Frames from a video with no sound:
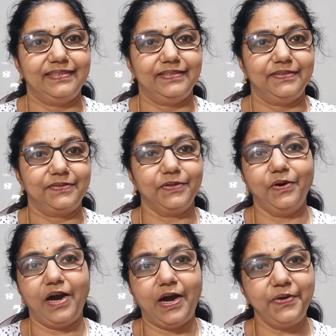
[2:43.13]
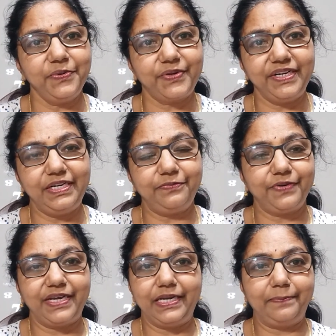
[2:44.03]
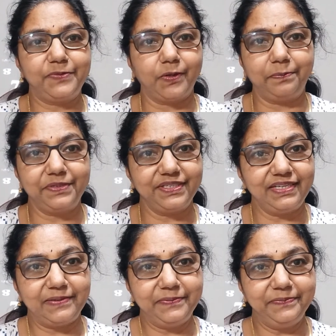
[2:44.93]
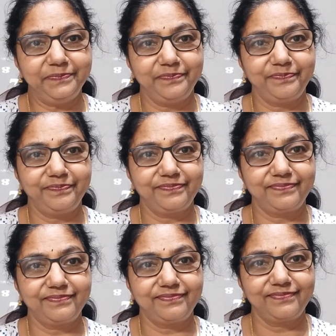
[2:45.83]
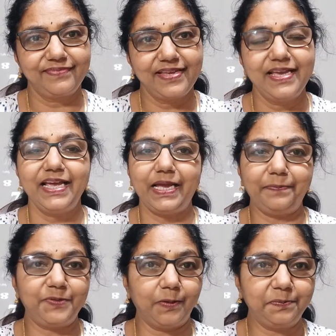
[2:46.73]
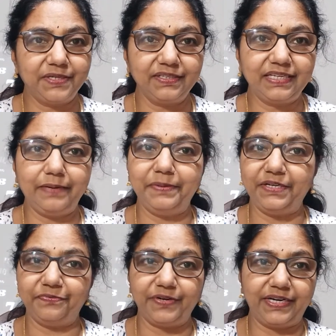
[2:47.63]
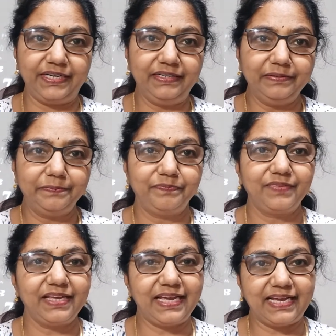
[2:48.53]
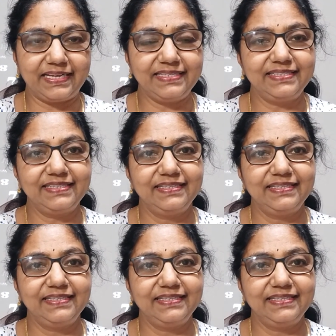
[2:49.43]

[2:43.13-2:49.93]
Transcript: So, how you can define absorption now? Absorption can be defined as